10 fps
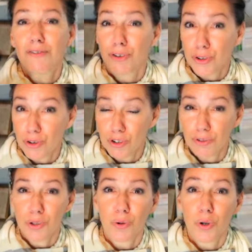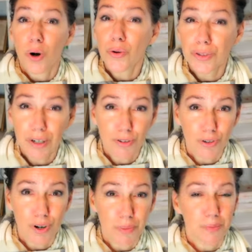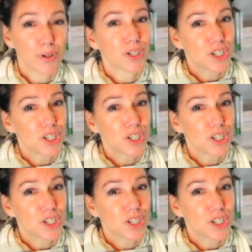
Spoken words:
For those of you who are old enough to remember,